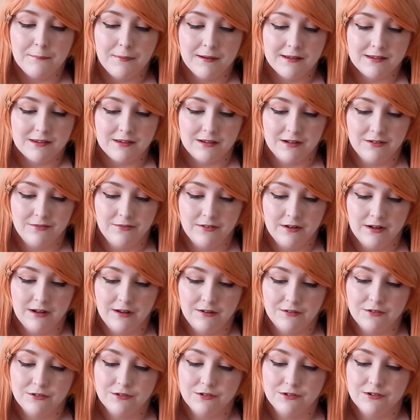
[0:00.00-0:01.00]
bustle of the
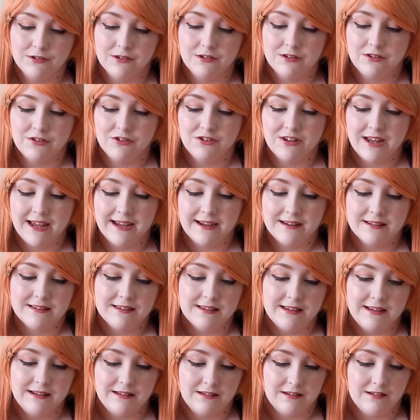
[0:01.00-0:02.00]
locals as you take a
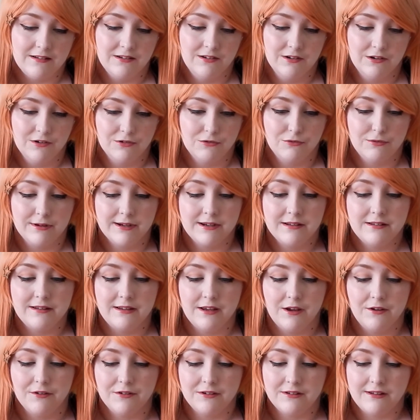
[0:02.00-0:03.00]
seat at an old
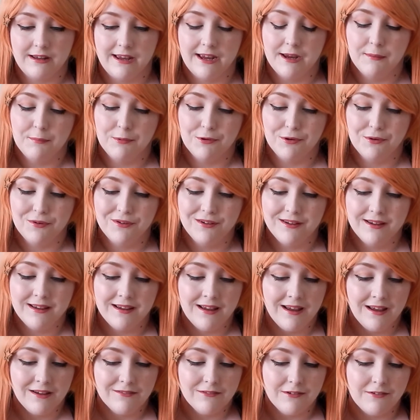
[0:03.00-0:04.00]
rickety oak table,
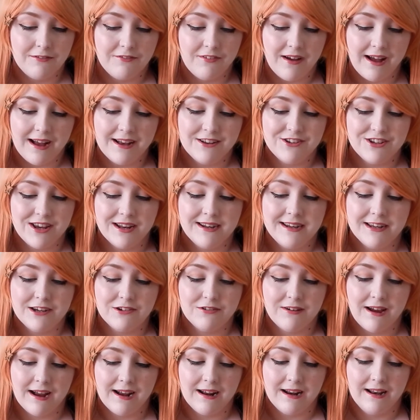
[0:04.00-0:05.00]
the fire gently
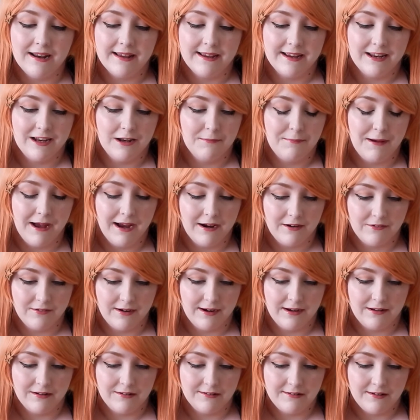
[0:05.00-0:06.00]
crackling in the
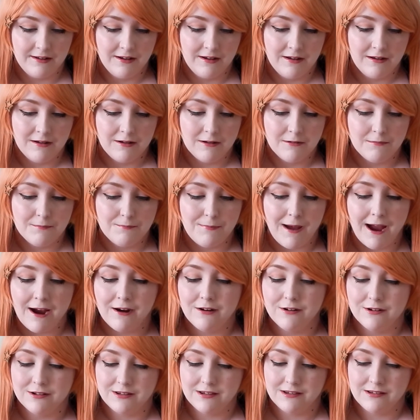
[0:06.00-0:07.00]
background.
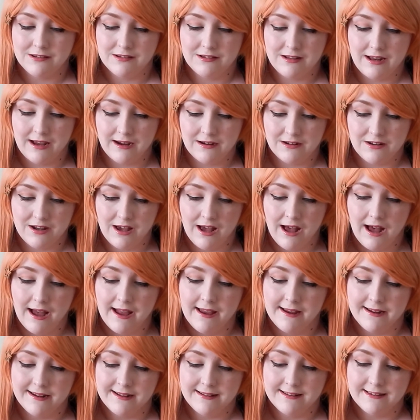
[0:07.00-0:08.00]
Barrels are stacked
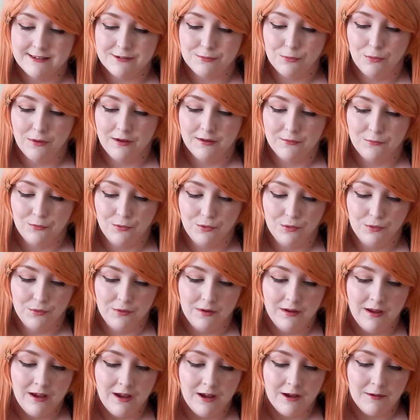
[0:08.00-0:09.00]
high against one wall,
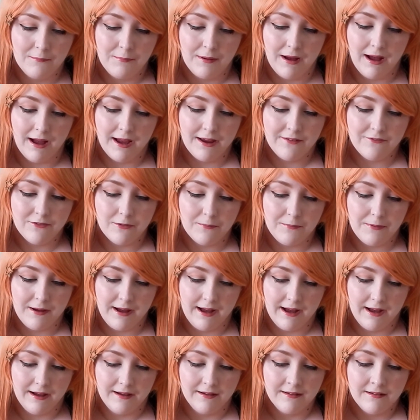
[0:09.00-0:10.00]
behind the
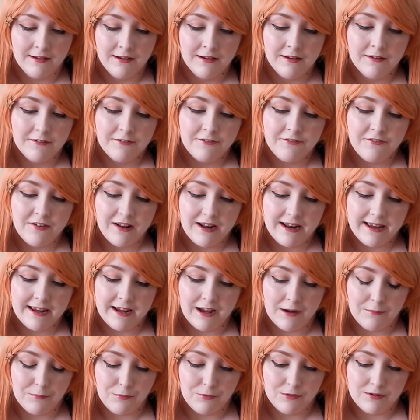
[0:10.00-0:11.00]
bar, filling
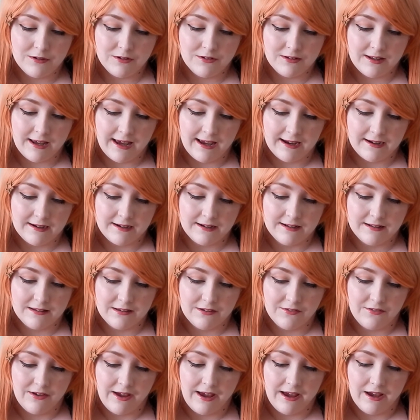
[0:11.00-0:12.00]
up wooden tankards
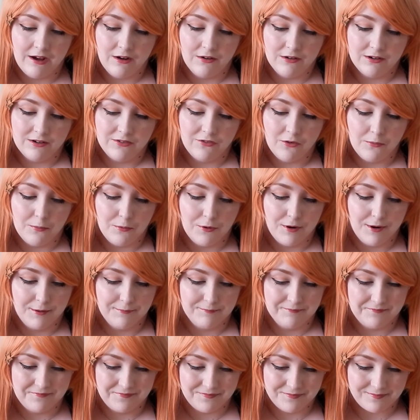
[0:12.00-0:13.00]
of ale to the
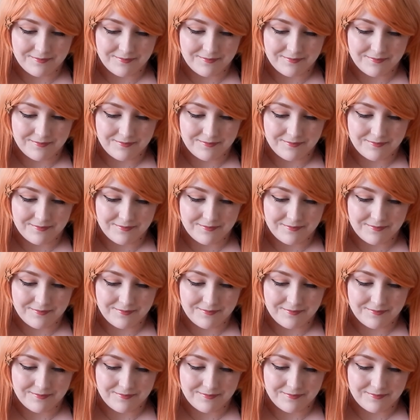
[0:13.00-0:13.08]
brim.